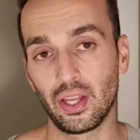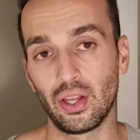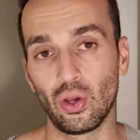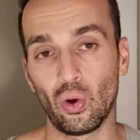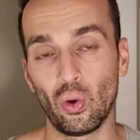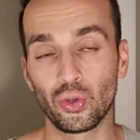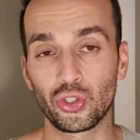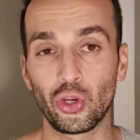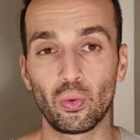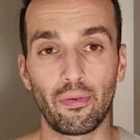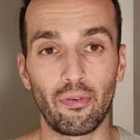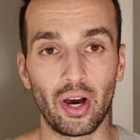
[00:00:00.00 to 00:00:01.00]
Also
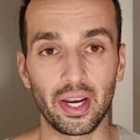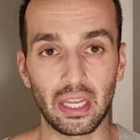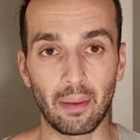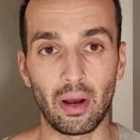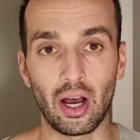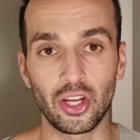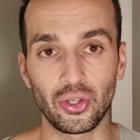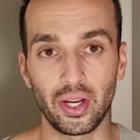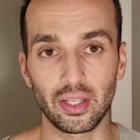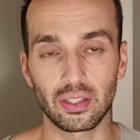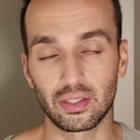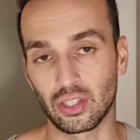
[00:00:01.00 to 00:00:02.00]
refined carbohydrates,
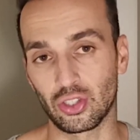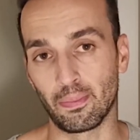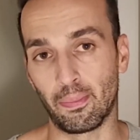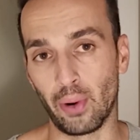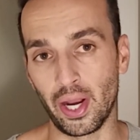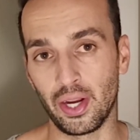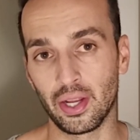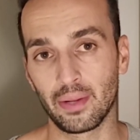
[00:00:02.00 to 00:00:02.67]
such as bread.